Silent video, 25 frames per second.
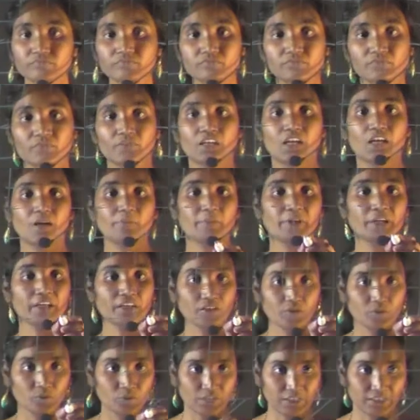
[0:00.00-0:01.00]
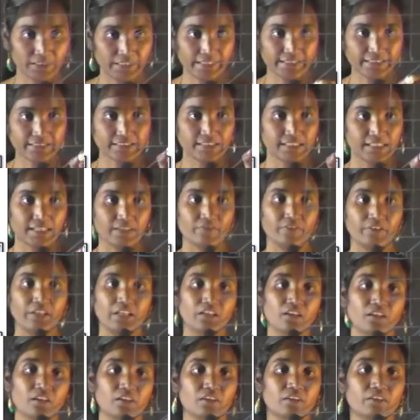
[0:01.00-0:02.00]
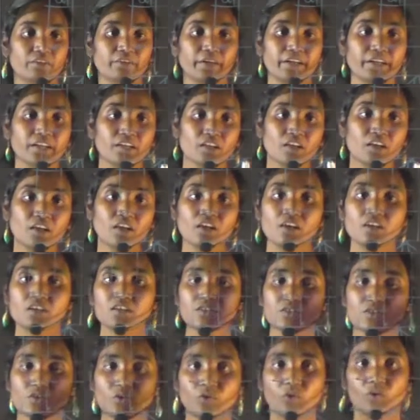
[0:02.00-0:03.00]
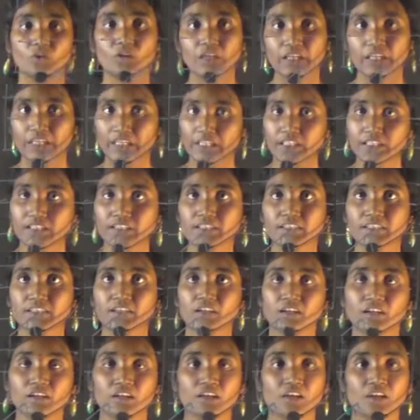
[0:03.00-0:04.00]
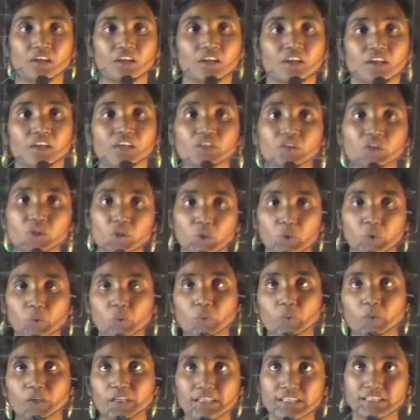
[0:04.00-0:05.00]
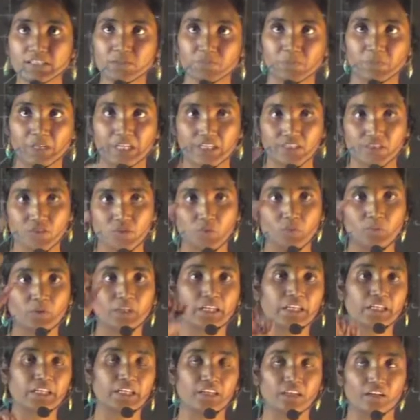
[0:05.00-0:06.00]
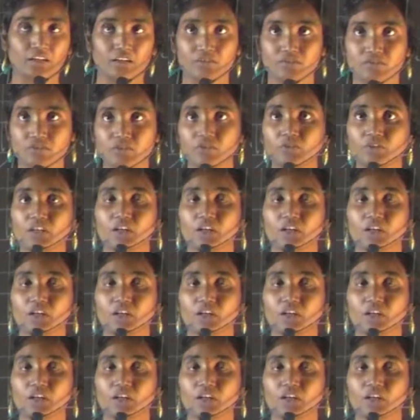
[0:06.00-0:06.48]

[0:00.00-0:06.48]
coming to the next level, right? So here q1 is placed over here. So now